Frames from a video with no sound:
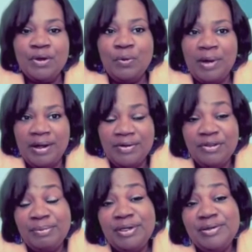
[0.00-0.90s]
Well, the
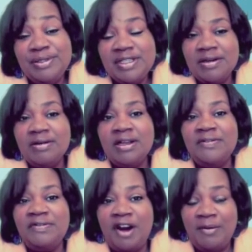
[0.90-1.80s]
producer
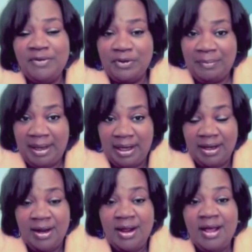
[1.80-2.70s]
confirmed for me
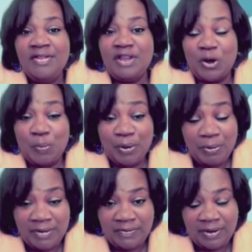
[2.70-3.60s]
that Oprah
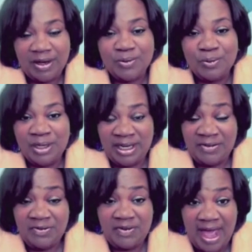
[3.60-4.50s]
Winfrey would in
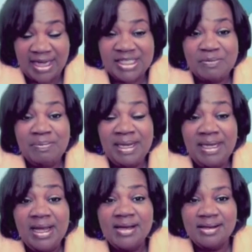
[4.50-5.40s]
fact
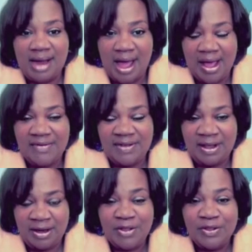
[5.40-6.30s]
be live
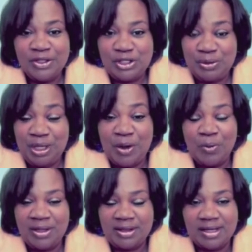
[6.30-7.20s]
in the studio
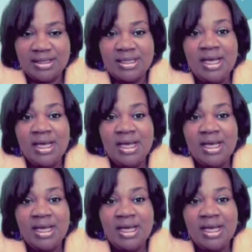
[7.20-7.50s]
with us.